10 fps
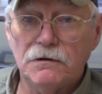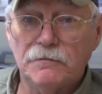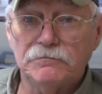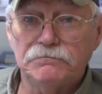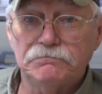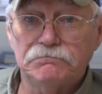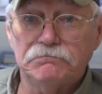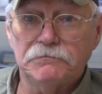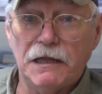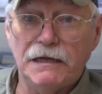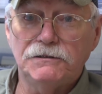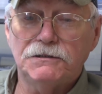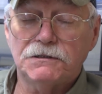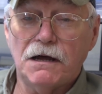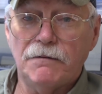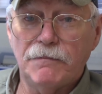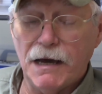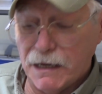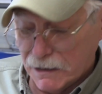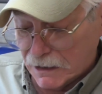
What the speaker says: I'm glad you stopped by, and